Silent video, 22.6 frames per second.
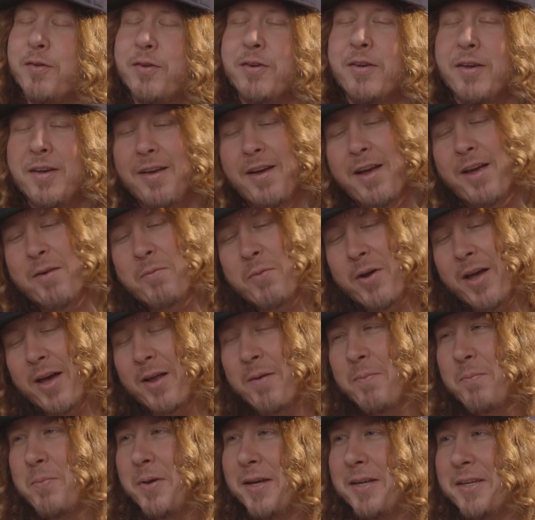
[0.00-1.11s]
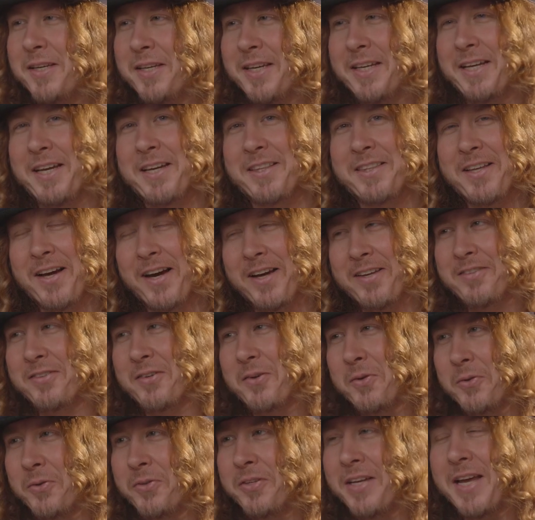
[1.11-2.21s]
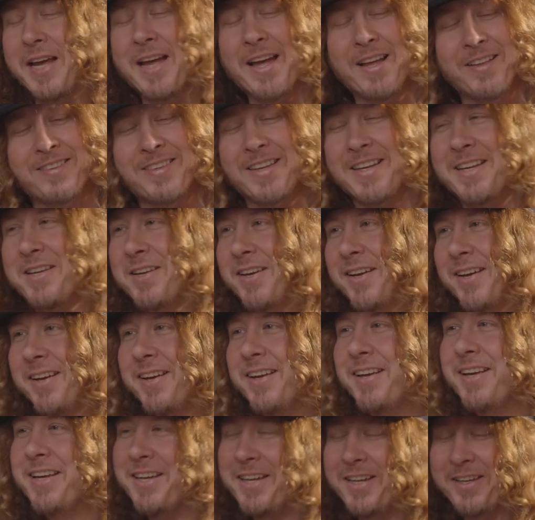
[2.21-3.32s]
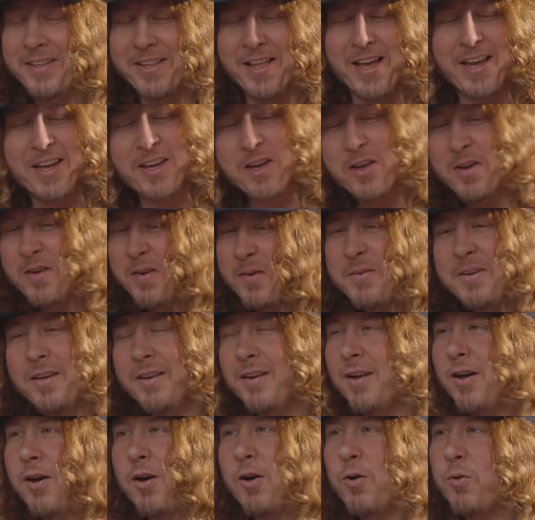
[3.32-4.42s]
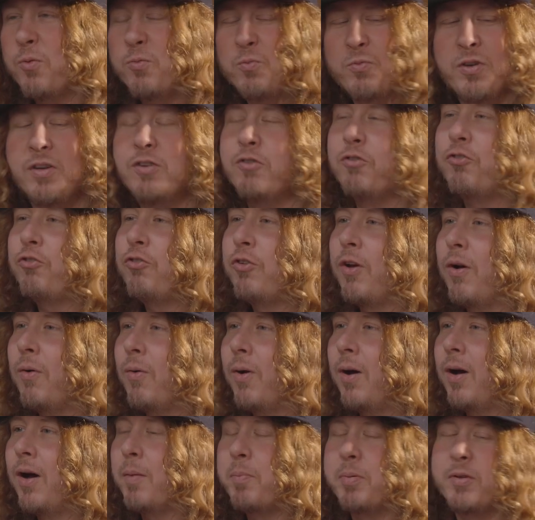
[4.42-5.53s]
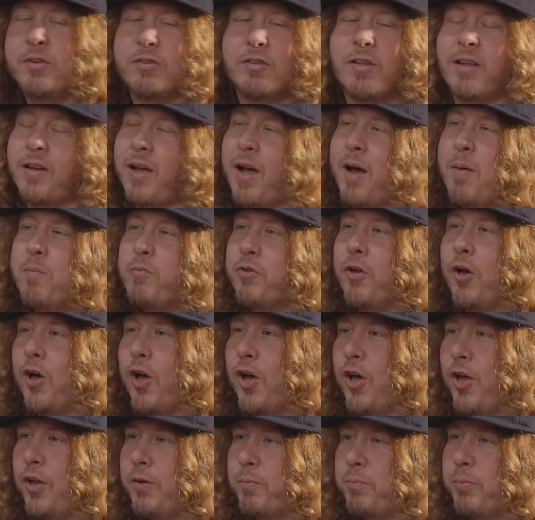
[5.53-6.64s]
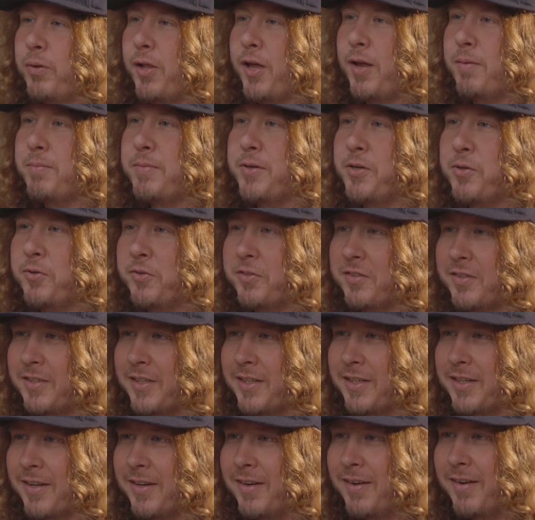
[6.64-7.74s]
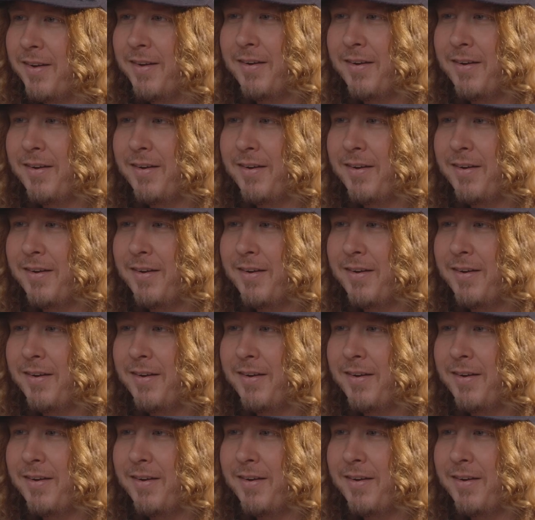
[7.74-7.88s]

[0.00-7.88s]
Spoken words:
And we had a big gig at the high school dance, and he like, you know, didn't show up. And so like, I'm done playing music.